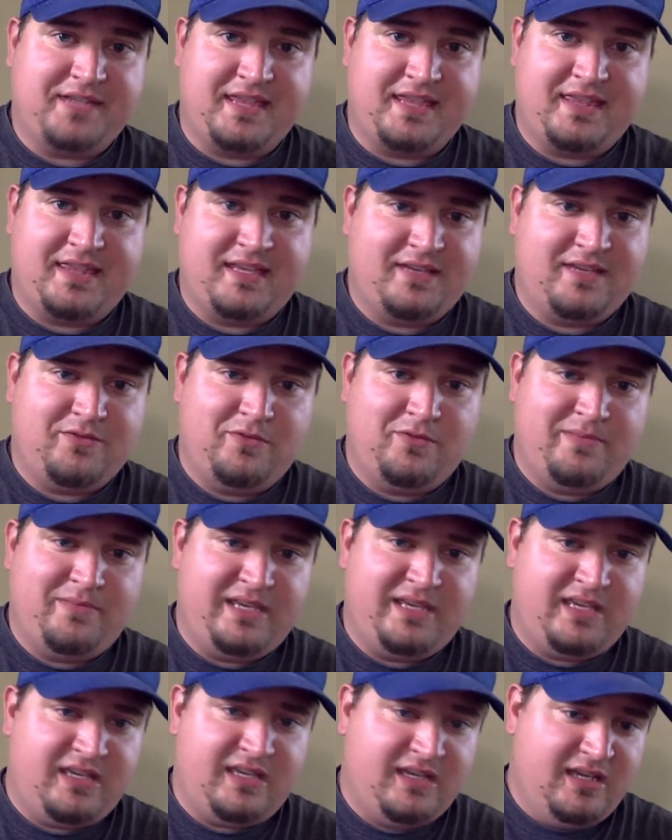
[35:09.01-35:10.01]
I think it will
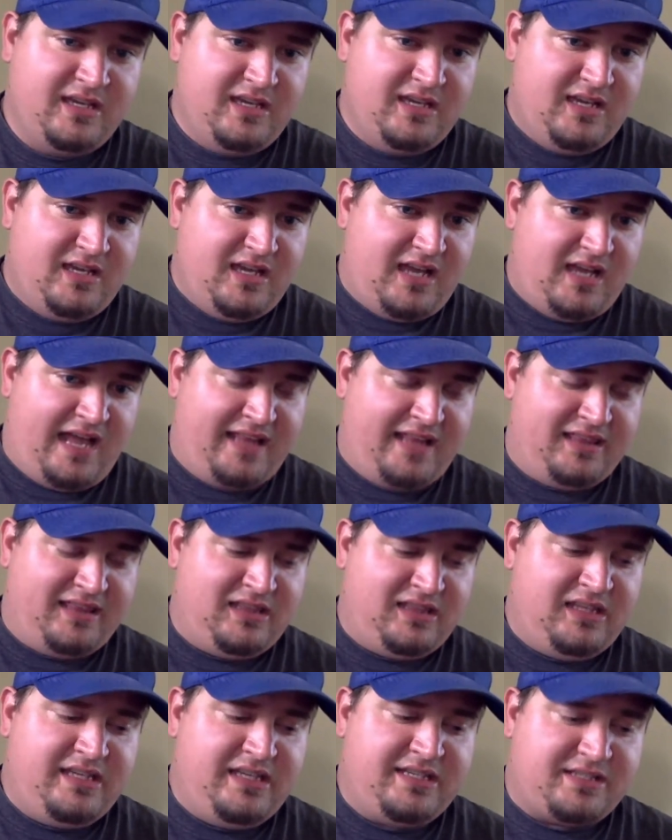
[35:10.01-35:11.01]
be at
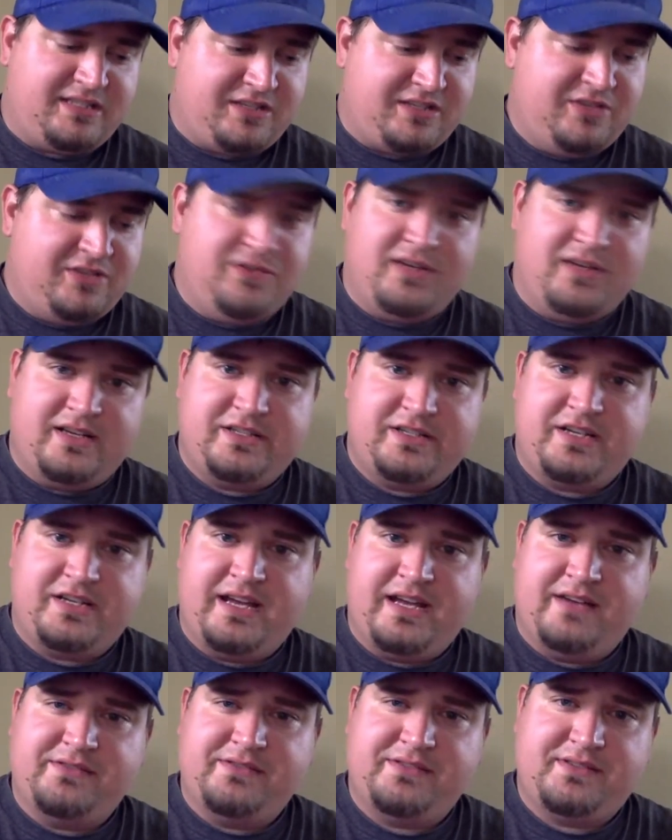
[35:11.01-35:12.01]
least 2
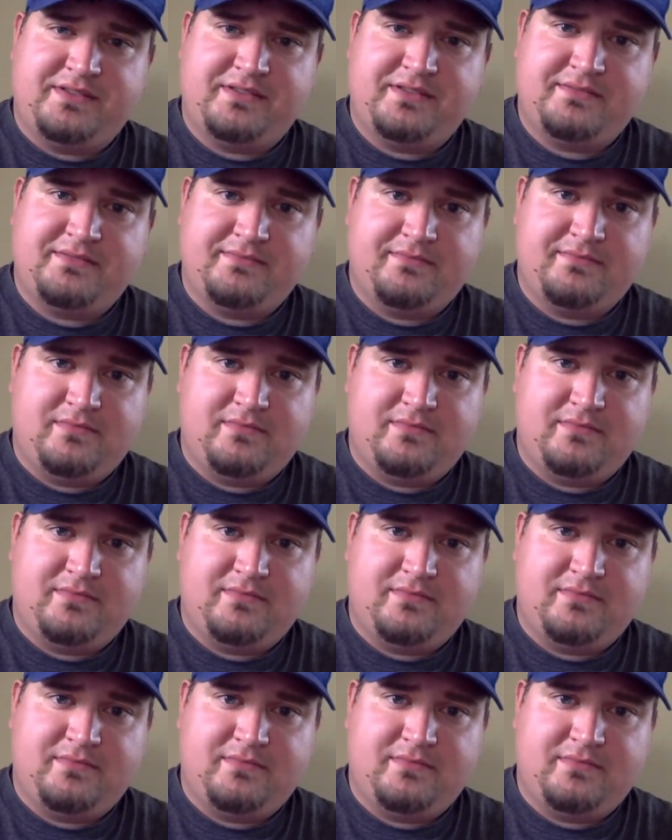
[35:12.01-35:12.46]
touchdowns.